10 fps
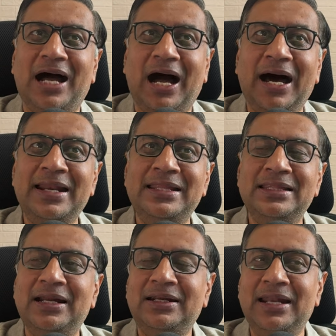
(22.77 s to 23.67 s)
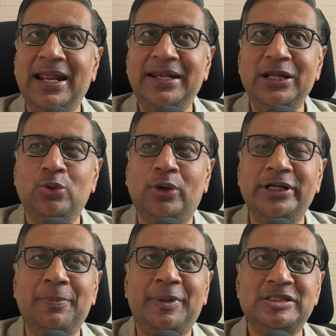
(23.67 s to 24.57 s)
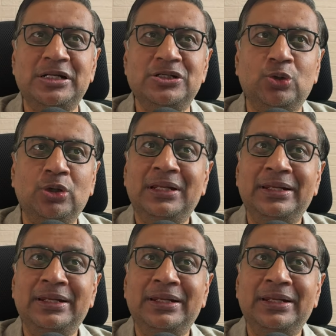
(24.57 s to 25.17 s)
are in that 90 to 100% zone,